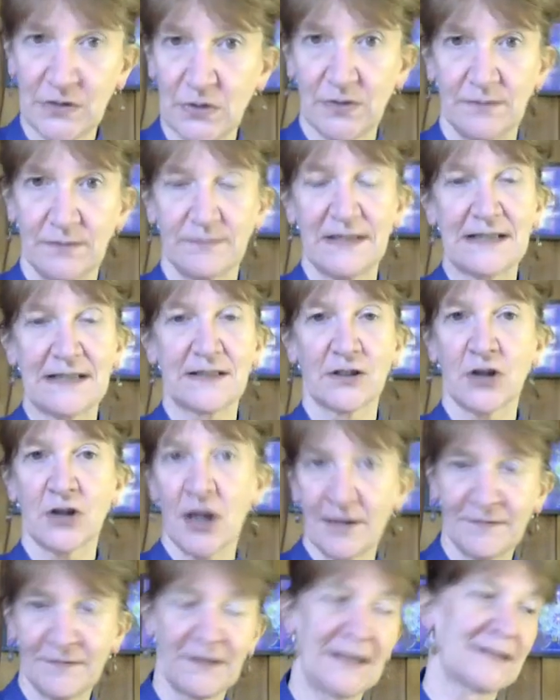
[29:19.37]
That's a
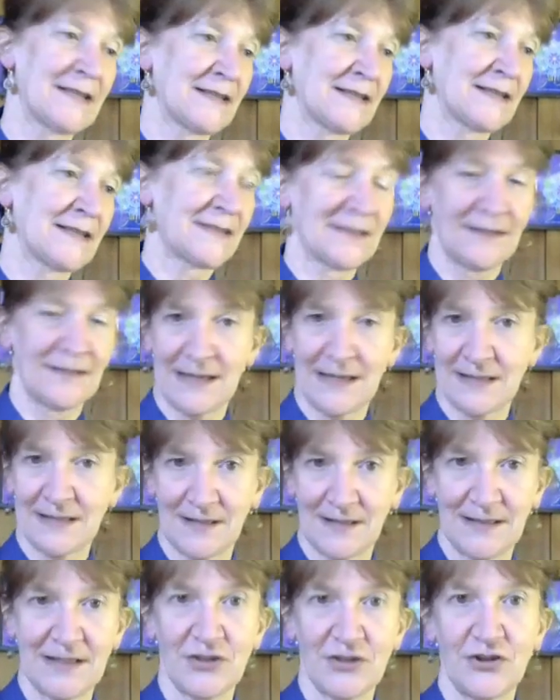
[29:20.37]
conflict, that's an
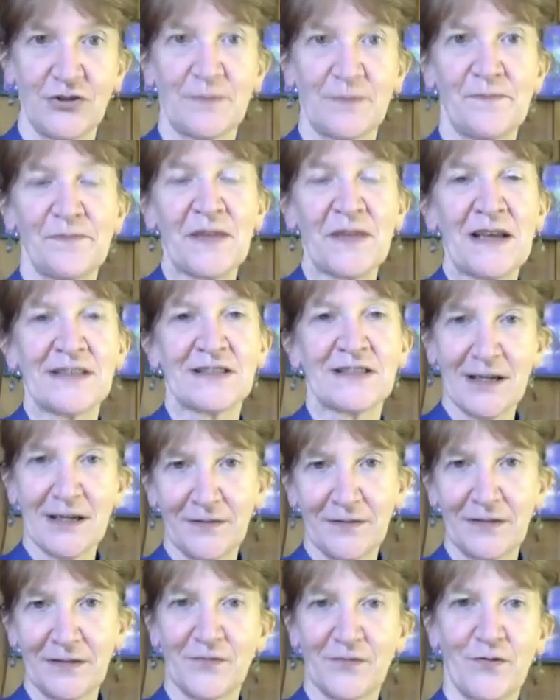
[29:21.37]
issue. So that's kind of
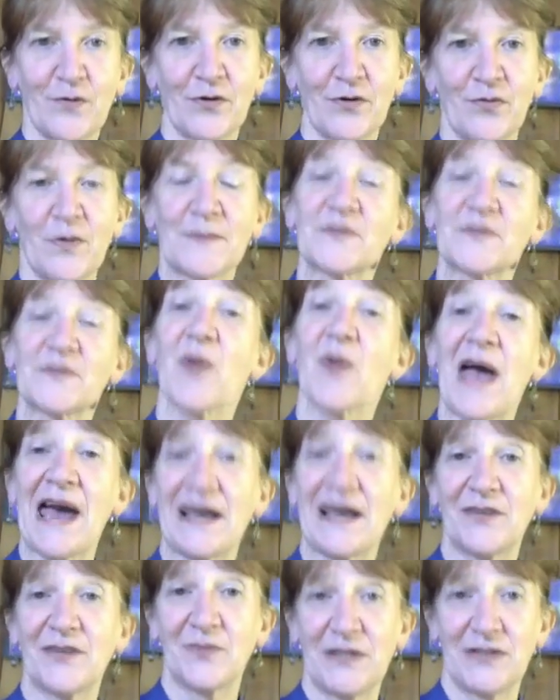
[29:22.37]
in the fourth one. So how
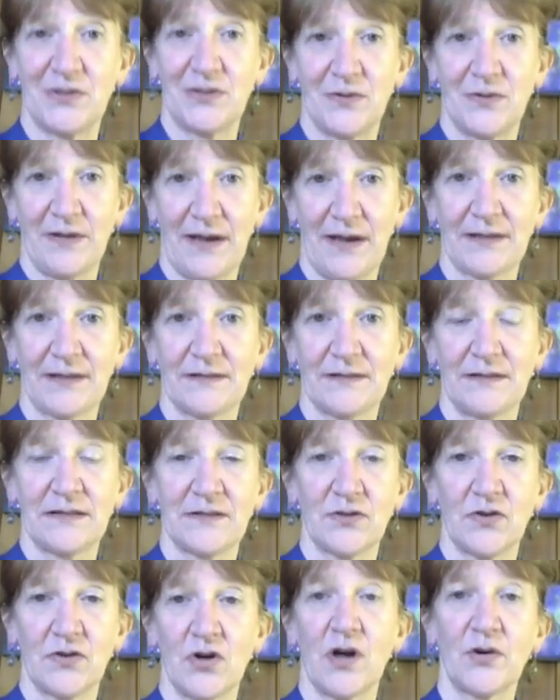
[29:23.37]
do we do that? And
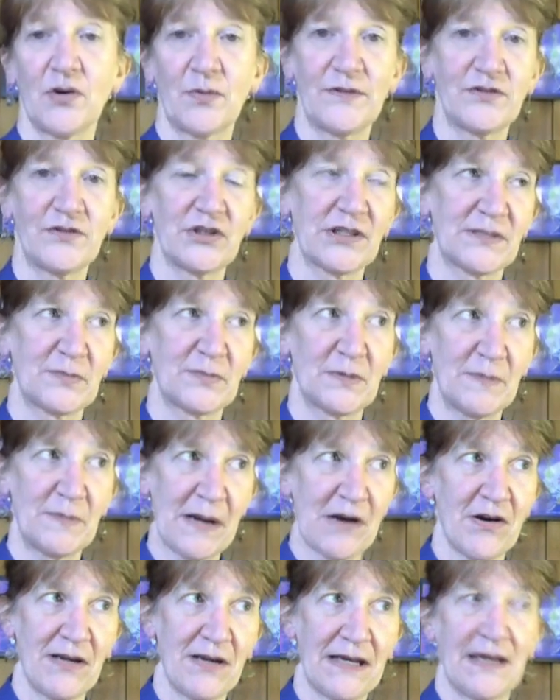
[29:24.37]
along with just
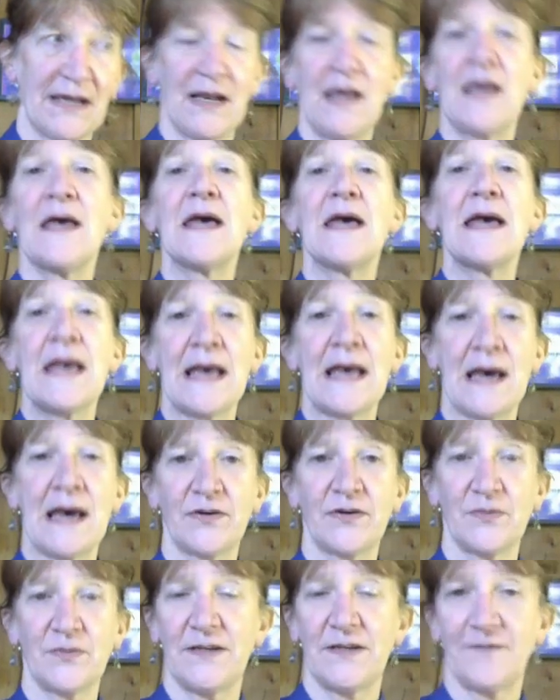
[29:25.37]
preparing it, how do
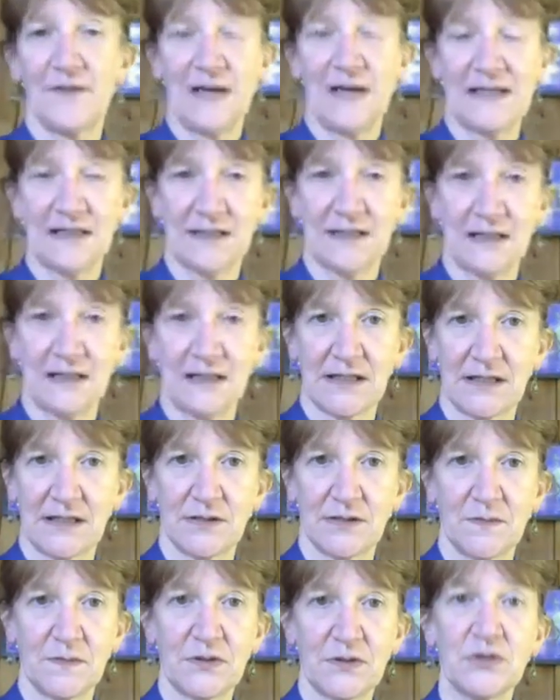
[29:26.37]
we find a system
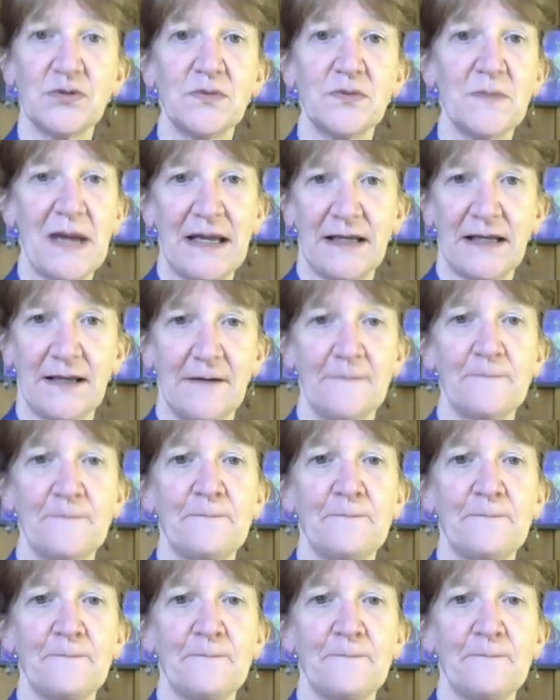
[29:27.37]
to make it?